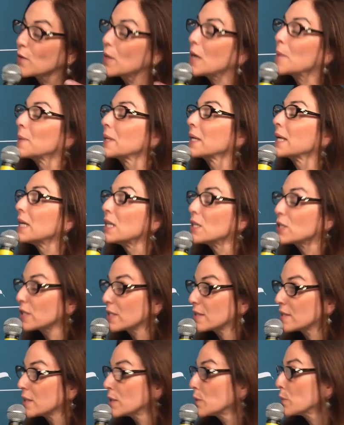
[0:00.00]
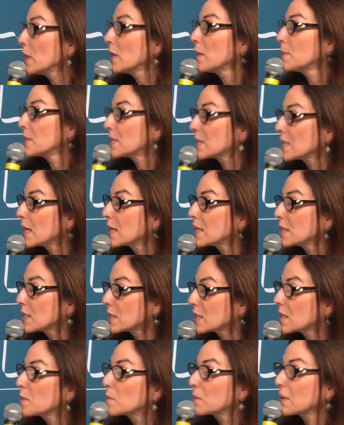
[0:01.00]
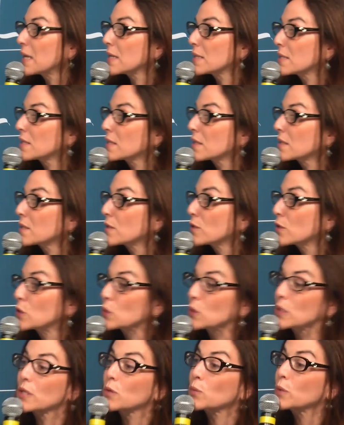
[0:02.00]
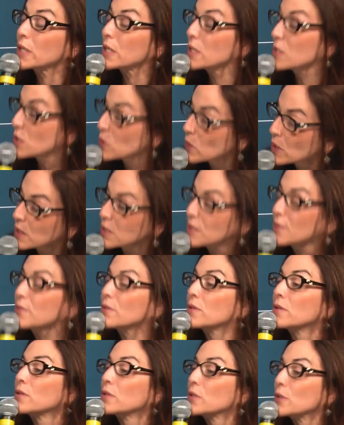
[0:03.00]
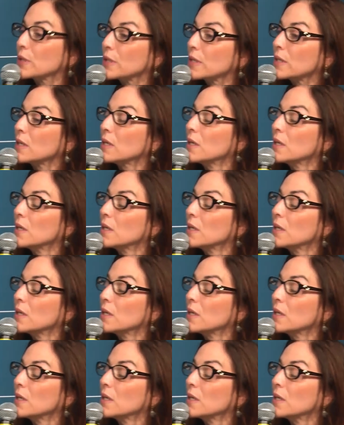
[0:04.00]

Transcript: applications as well besides plastic surgery, the reconstructive surgery.